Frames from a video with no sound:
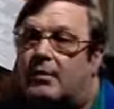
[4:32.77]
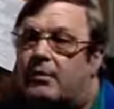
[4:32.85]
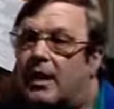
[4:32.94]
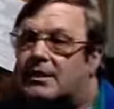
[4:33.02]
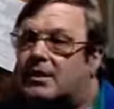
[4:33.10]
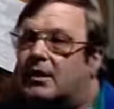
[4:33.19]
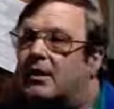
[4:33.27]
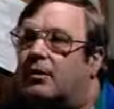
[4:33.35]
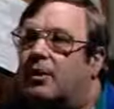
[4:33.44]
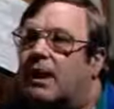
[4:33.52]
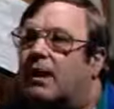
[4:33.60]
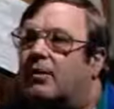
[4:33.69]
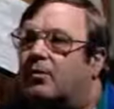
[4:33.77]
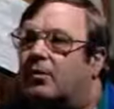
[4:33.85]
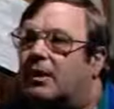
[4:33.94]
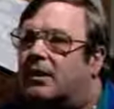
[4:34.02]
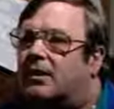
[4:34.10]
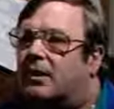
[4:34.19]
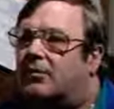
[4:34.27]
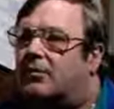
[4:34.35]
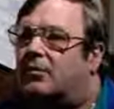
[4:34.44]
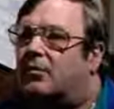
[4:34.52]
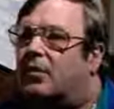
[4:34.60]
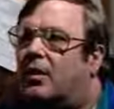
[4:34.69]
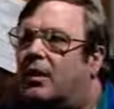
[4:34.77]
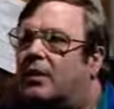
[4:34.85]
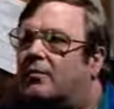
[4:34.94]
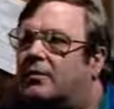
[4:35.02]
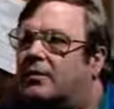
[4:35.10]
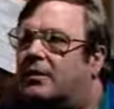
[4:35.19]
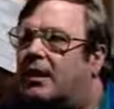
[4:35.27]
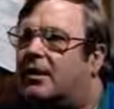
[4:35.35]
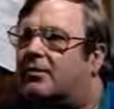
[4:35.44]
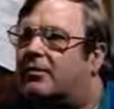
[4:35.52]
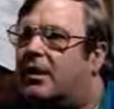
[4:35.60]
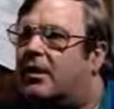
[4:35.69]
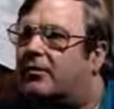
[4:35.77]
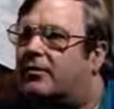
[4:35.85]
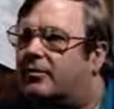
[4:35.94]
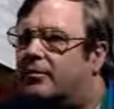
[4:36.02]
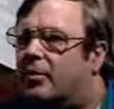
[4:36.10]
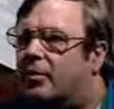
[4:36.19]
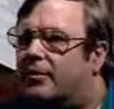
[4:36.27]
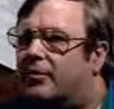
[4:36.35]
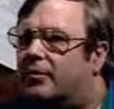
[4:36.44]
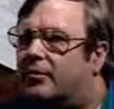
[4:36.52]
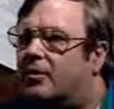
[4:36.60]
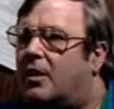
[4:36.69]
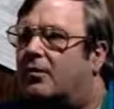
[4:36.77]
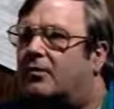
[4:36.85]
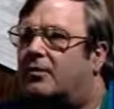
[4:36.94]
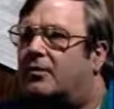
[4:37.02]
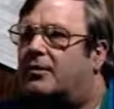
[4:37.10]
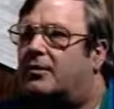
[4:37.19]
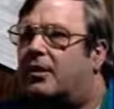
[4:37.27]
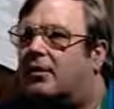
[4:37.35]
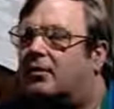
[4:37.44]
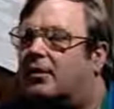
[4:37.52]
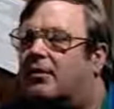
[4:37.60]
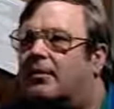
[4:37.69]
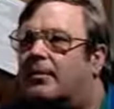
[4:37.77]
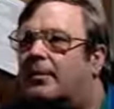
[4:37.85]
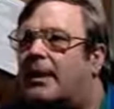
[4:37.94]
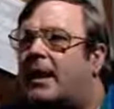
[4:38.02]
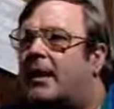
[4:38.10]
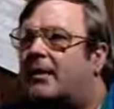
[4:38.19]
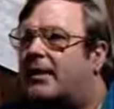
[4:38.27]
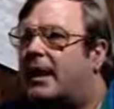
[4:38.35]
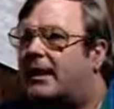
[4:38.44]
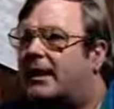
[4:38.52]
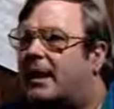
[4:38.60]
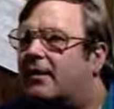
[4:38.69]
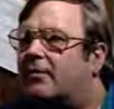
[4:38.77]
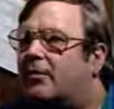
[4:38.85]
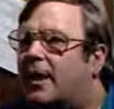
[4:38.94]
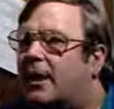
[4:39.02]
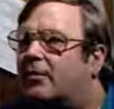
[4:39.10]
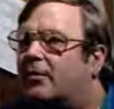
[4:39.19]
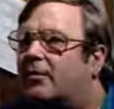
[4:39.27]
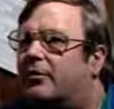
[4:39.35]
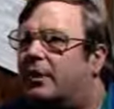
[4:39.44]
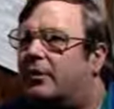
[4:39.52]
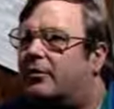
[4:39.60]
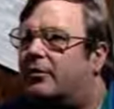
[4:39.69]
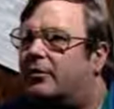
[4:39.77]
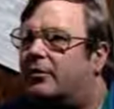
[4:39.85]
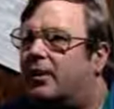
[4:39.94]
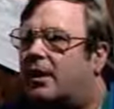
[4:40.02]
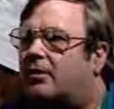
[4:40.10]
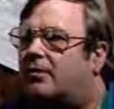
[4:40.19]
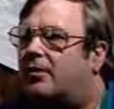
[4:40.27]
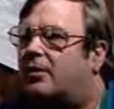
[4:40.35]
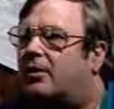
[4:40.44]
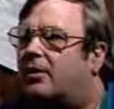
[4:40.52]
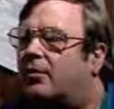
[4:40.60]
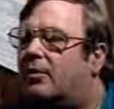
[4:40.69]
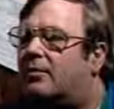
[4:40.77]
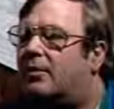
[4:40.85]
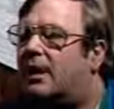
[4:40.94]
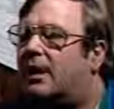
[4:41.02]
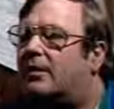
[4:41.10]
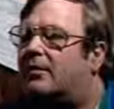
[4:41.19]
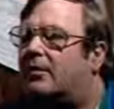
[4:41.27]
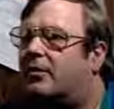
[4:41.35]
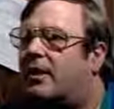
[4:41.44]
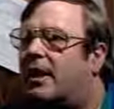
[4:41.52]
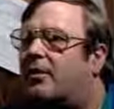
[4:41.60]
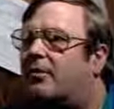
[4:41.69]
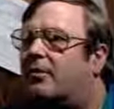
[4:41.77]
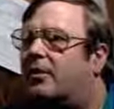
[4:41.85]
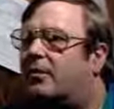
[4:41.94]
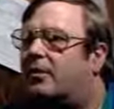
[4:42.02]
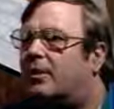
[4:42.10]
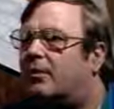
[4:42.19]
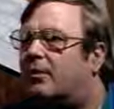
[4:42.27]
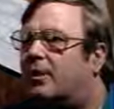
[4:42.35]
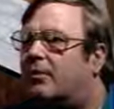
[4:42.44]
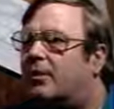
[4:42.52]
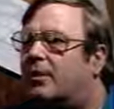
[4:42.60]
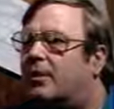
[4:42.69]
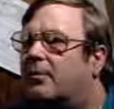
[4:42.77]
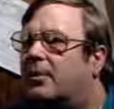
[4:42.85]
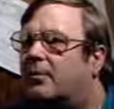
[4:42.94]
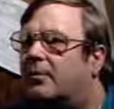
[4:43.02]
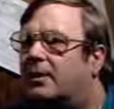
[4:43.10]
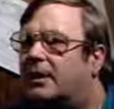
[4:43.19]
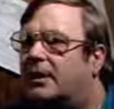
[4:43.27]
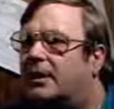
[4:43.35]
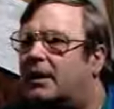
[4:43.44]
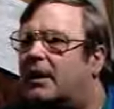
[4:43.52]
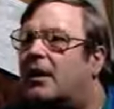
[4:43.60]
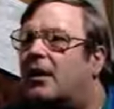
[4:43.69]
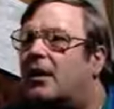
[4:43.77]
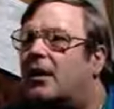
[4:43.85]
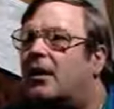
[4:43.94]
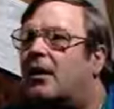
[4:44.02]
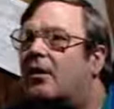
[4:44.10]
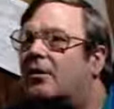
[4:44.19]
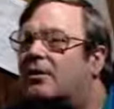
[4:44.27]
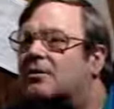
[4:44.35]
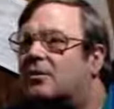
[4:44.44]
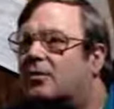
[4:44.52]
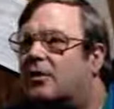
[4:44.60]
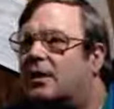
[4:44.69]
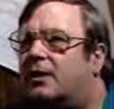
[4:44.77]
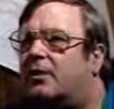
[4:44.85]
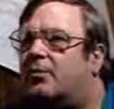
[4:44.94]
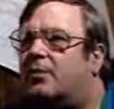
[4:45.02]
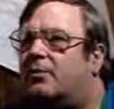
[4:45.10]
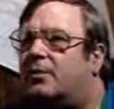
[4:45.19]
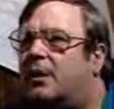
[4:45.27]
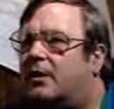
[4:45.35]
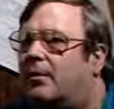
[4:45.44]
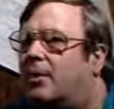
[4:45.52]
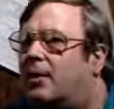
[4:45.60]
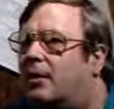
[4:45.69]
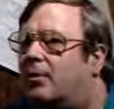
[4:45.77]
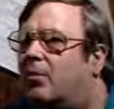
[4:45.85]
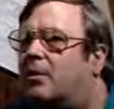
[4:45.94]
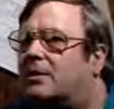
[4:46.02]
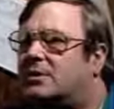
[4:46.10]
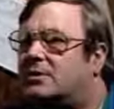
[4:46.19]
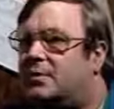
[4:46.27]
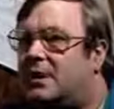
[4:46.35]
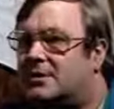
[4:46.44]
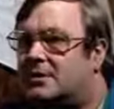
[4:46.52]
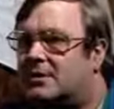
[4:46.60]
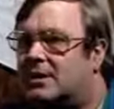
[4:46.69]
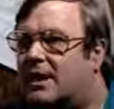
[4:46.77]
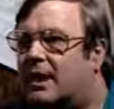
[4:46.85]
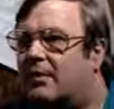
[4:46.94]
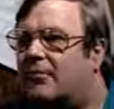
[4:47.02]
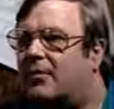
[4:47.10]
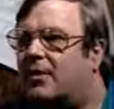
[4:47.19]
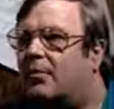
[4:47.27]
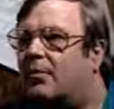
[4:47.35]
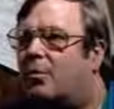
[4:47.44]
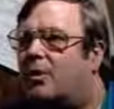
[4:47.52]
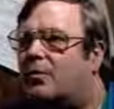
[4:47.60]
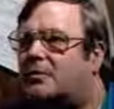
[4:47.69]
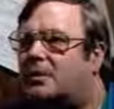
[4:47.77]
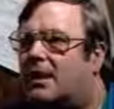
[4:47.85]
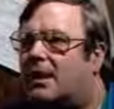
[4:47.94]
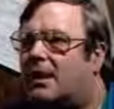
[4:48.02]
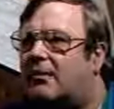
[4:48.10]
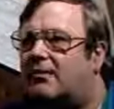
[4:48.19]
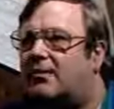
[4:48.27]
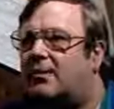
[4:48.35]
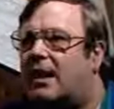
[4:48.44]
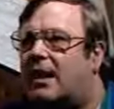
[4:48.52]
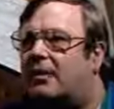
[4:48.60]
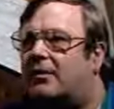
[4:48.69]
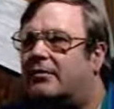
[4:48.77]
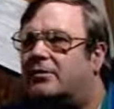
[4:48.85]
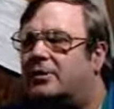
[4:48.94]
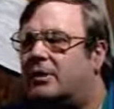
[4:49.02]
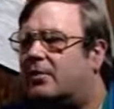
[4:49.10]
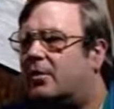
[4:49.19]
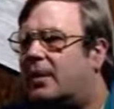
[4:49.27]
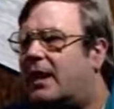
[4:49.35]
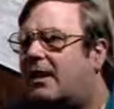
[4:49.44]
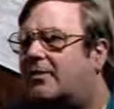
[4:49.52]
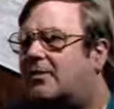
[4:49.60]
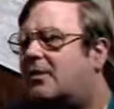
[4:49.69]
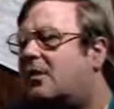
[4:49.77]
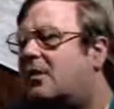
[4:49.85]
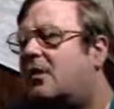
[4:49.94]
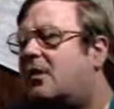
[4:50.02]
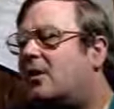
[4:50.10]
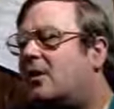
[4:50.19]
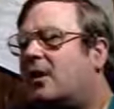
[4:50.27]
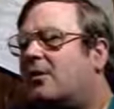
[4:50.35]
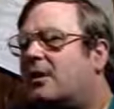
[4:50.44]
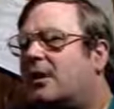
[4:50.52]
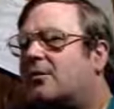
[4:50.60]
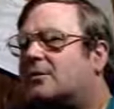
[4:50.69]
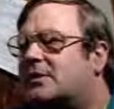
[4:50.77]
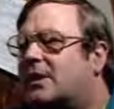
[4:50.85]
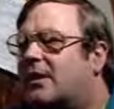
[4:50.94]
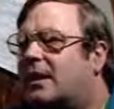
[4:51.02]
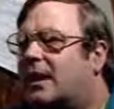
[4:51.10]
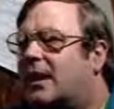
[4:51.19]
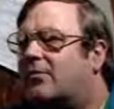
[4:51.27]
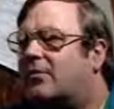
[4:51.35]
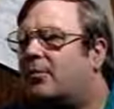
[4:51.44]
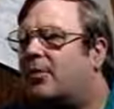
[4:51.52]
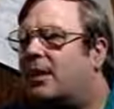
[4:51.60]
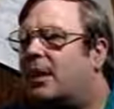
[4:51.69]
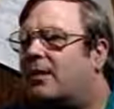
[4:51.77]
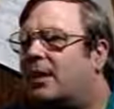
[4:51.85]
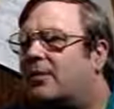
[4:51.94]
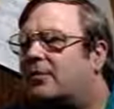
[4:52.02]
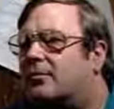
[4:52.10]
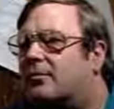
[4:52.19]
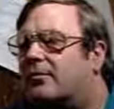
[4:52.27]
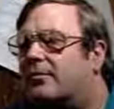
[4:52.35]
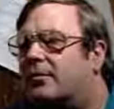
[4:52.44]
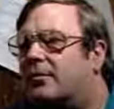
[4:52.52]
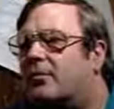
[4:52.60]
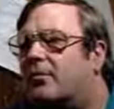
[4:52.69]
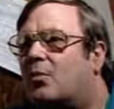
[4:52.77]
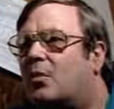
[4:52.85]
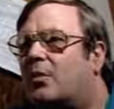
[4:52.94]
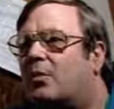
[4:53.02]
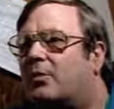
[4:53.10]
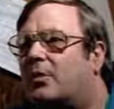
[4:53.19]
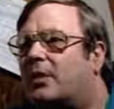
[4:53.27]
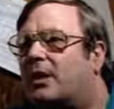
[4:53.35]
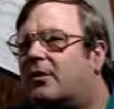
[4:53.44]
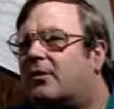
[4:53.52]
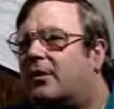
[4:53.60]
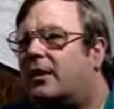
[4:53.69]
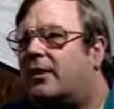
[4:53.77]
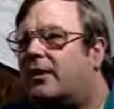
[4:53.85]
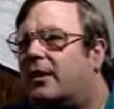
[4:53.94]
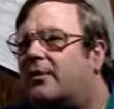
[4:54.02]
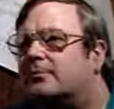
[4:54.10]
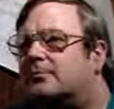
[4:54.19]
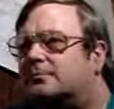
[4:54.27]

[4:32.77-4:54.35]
basically we had three contentions. One was the AIDS virus was the zoonosis, in other words, that it came from animals and it was a transfer into human beings. So that we would agree with them completely. Our disagreeing would be upon which species it came from. We would say it came from cattle and sheep or cats, and they would say that it came from primates. More particularly then,